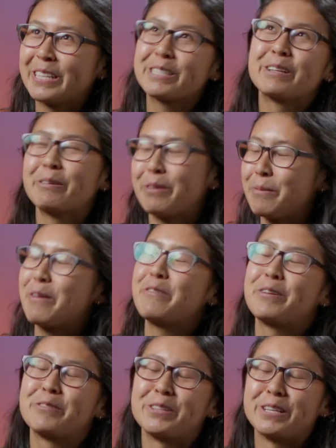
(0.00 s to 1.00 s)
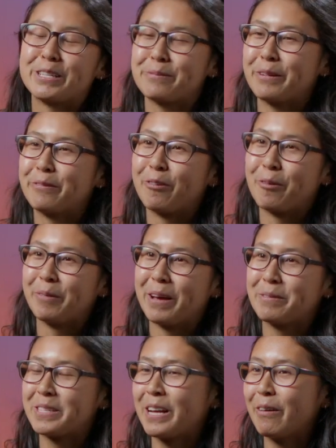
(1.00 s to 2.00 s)
That's one of my favorite things about
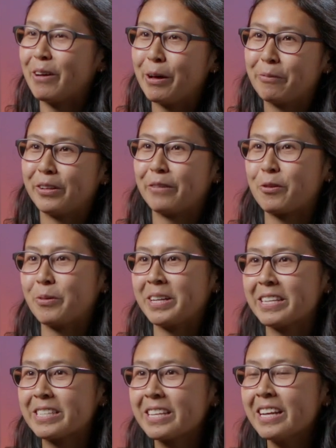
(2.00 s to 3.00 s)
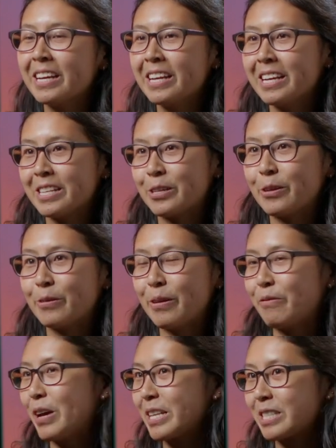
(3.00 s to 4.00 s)
Formlabs, is how helpful everyone is. So
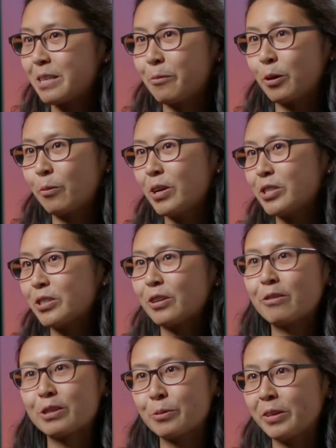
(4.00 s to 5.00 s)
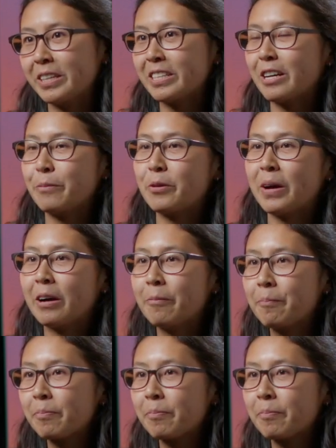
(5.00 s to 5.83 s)
if you ask someone a question, they're always willing to help you out.